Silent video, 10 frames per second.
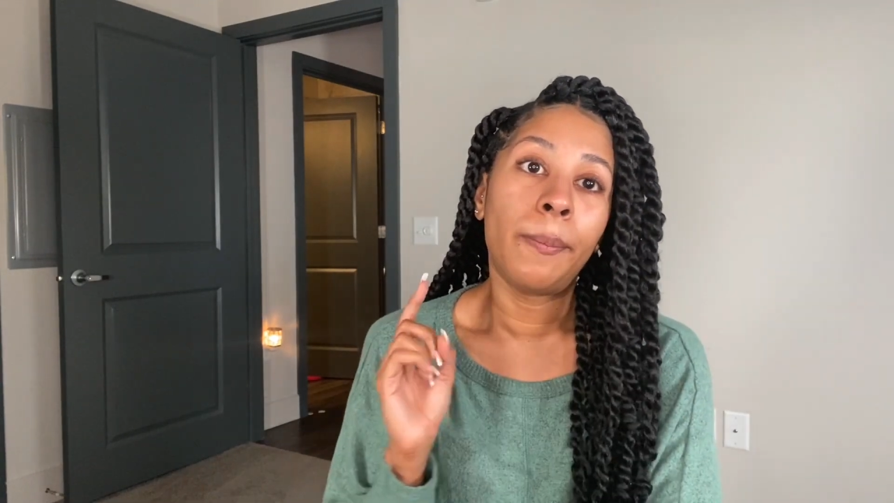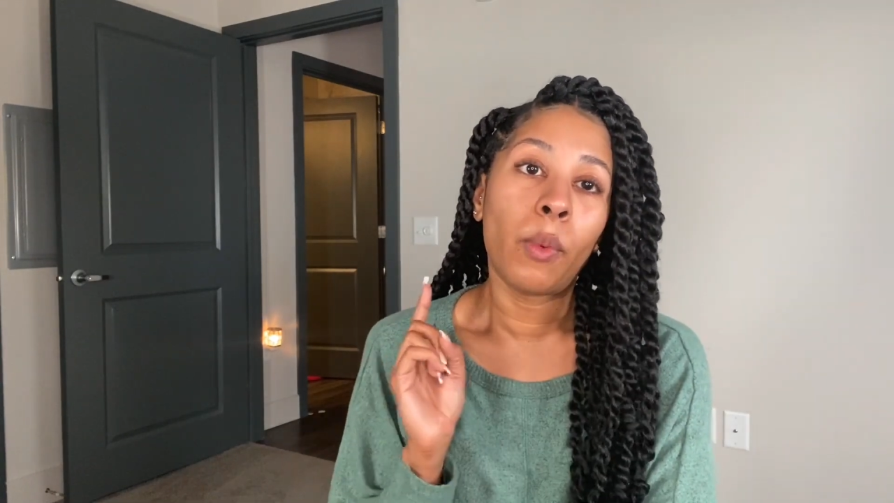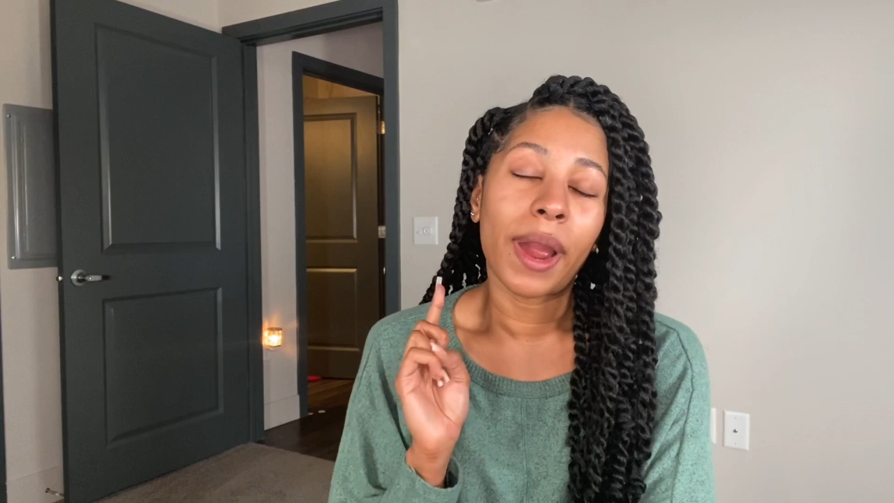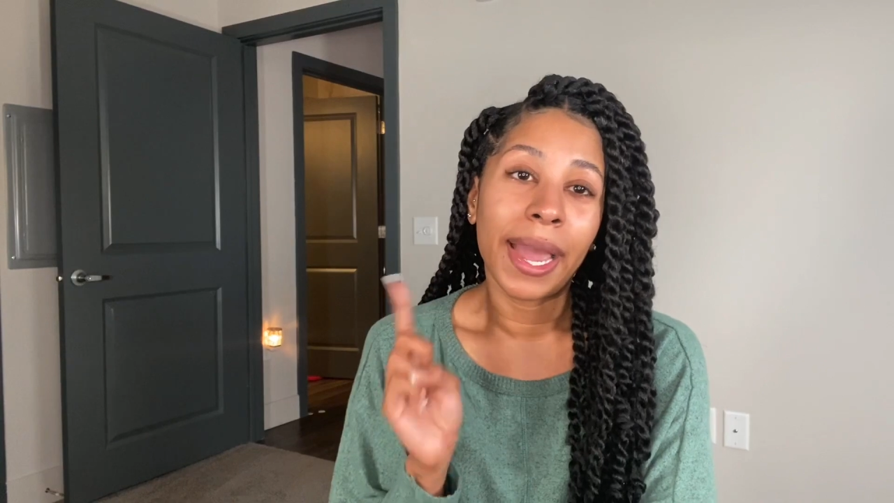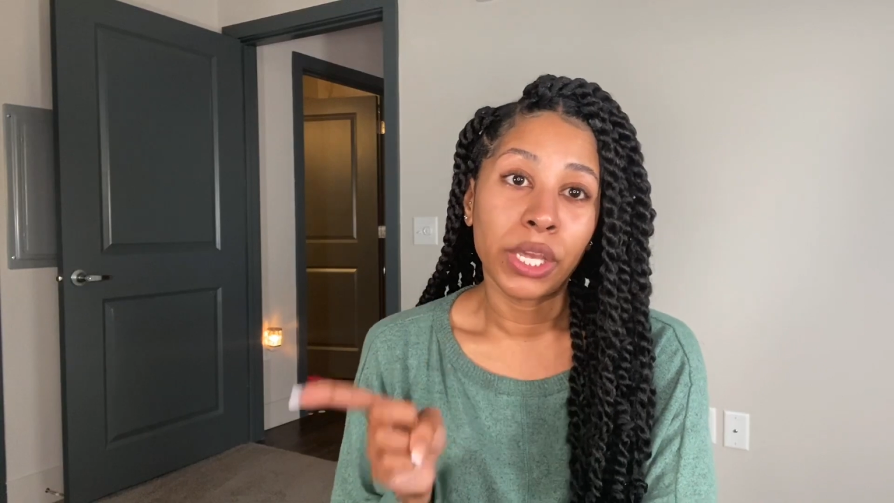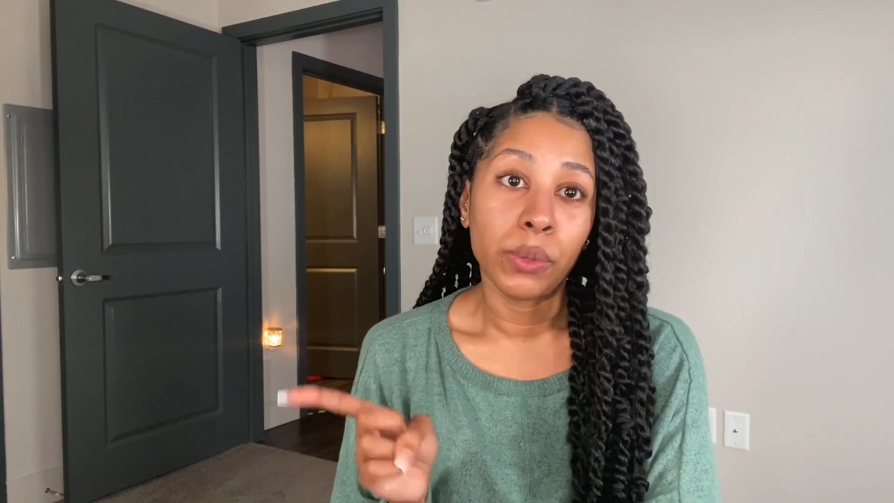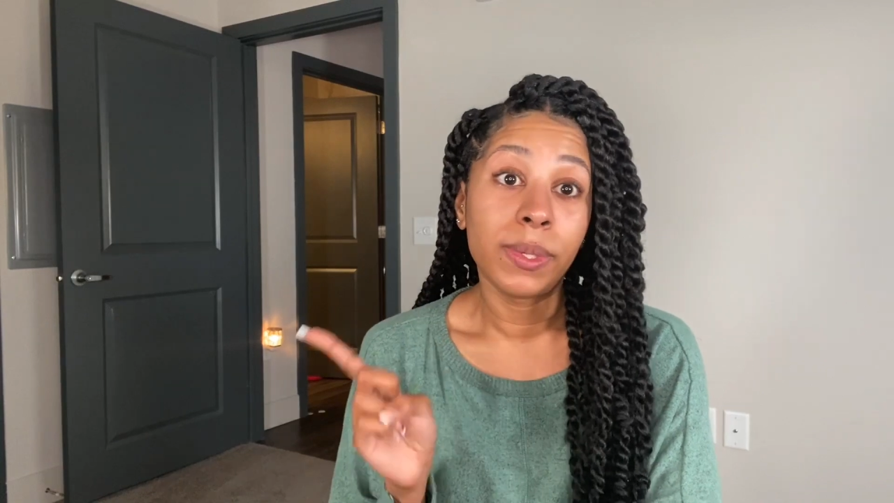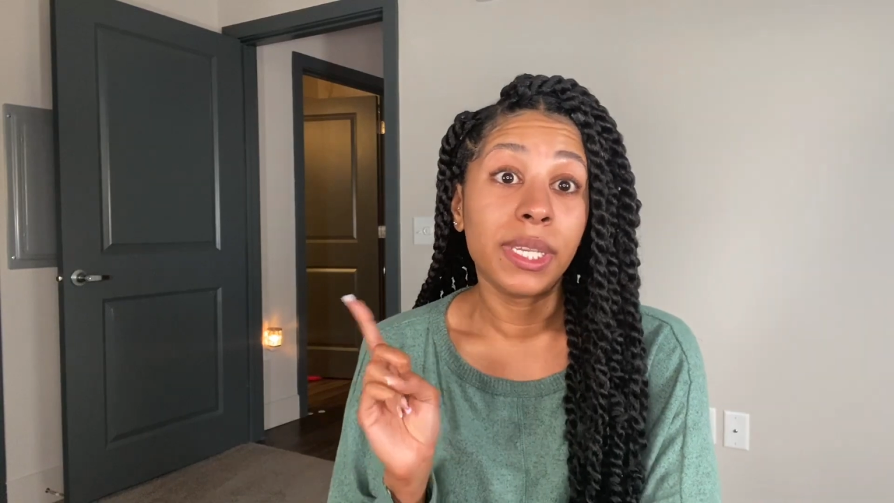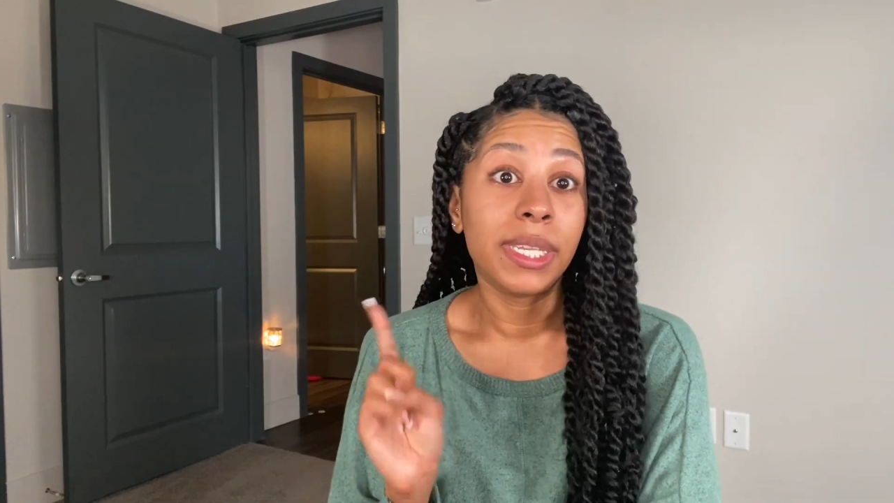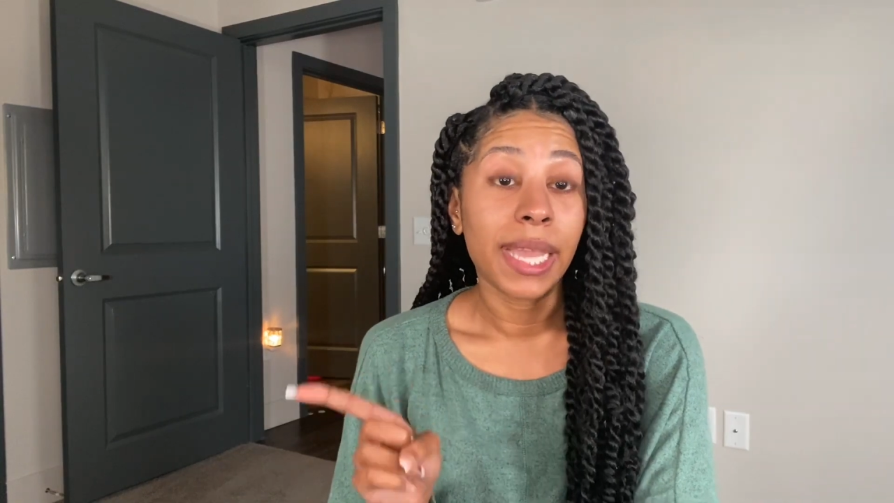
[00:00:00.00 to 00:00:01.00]
where I
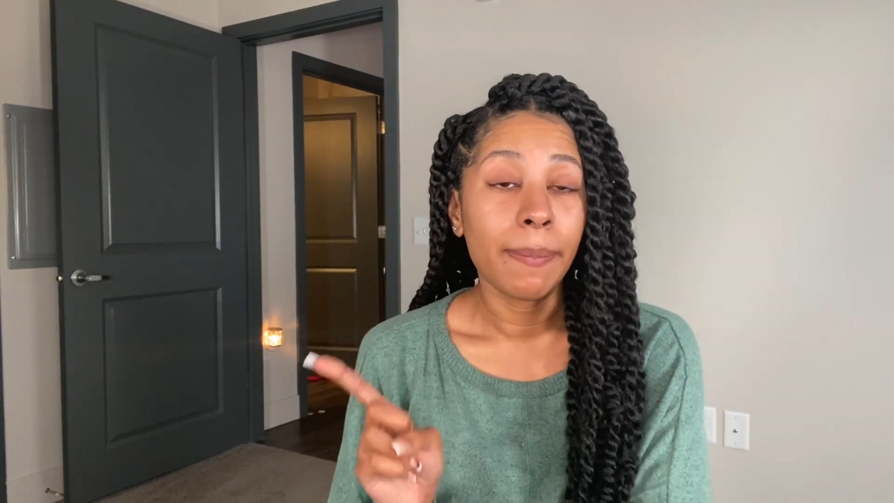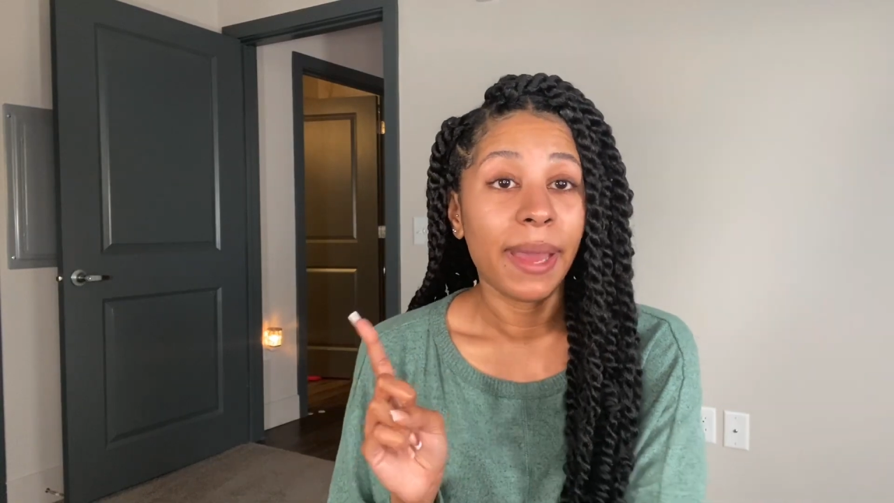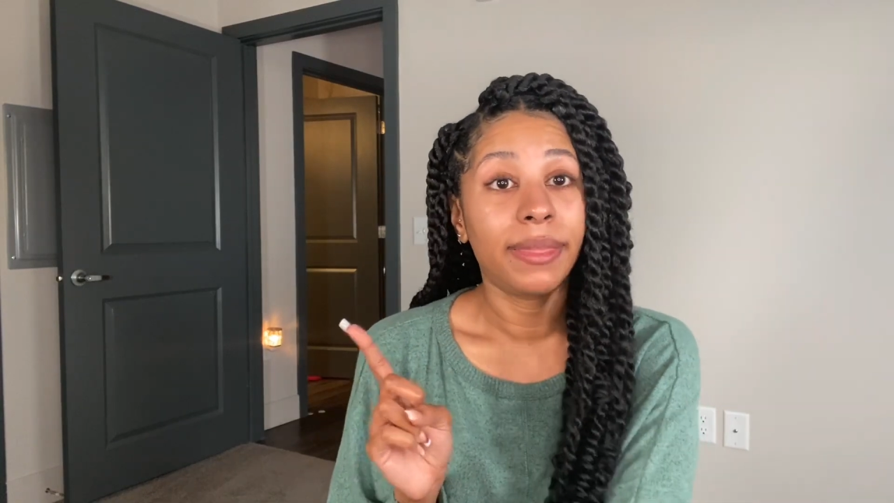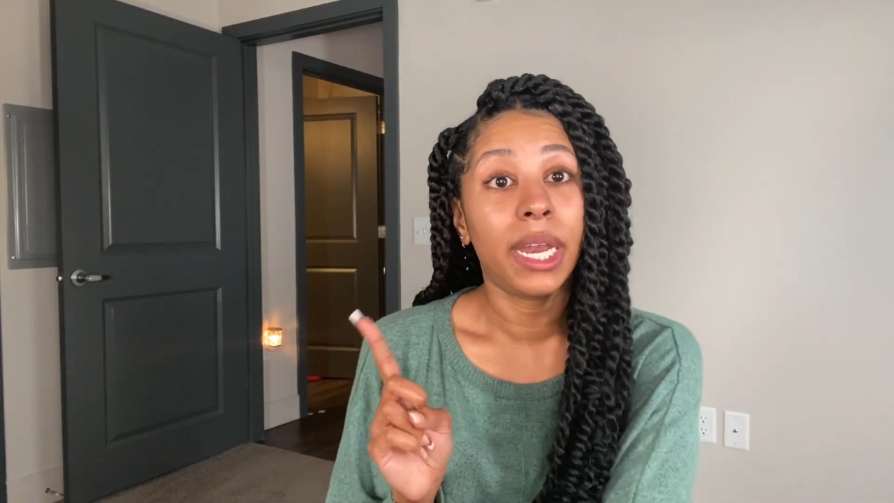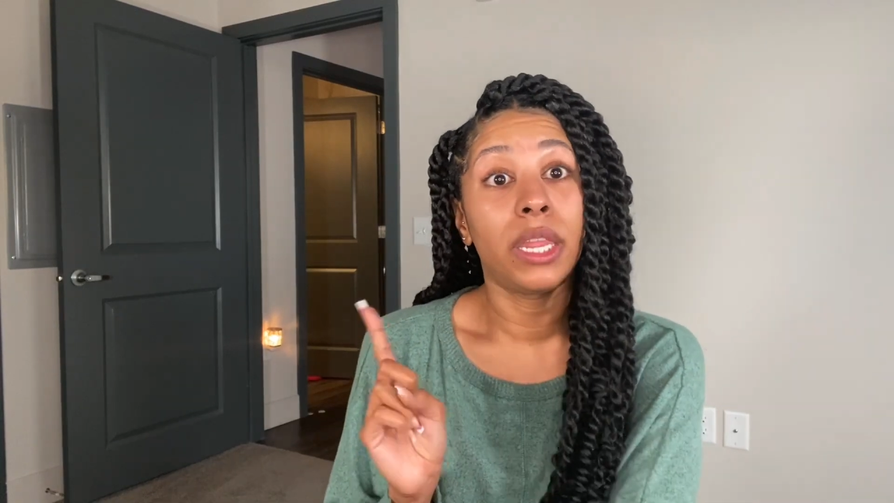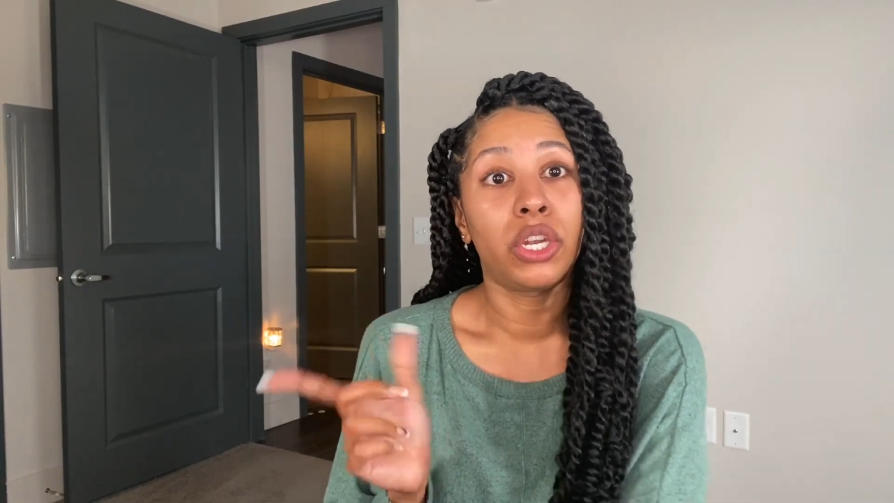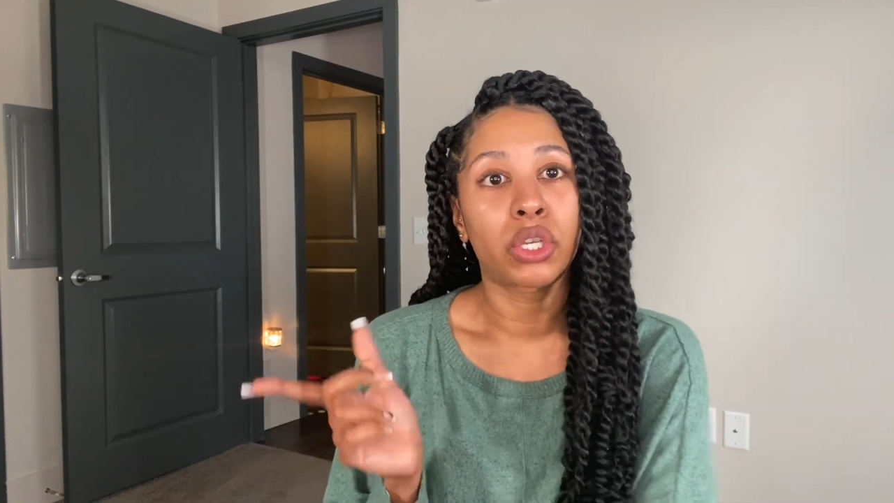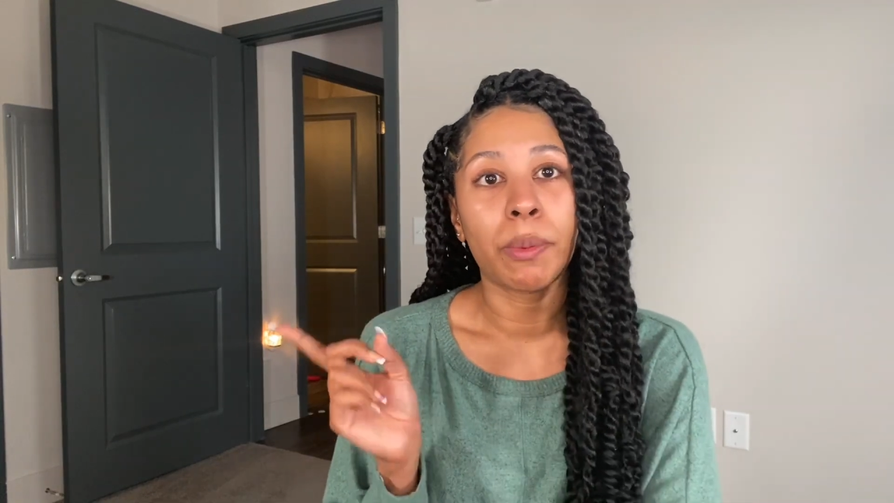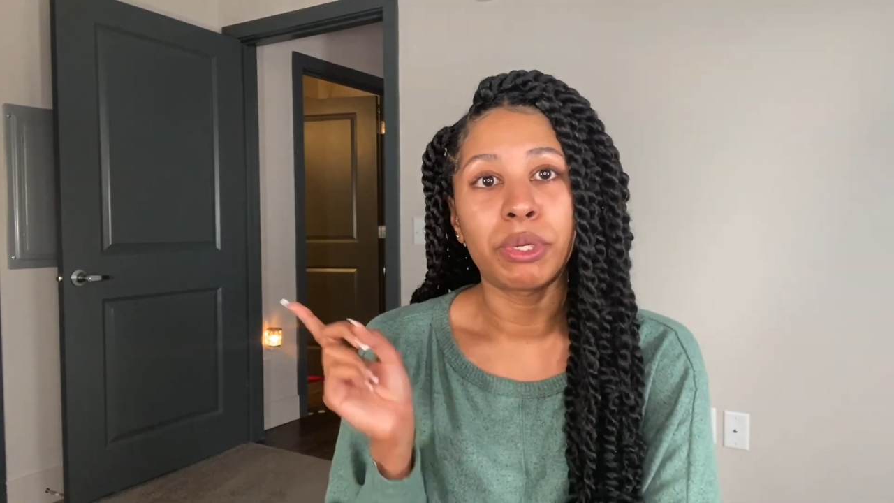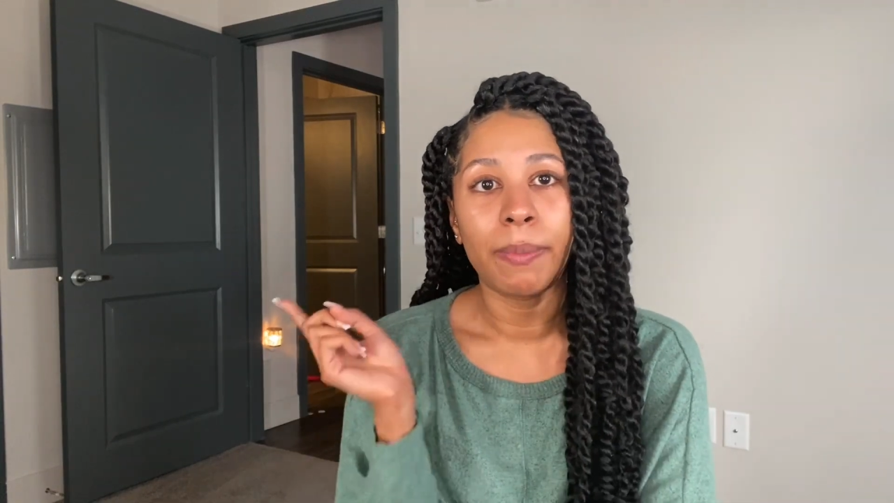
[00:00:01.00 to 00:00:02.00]
use the same method in the description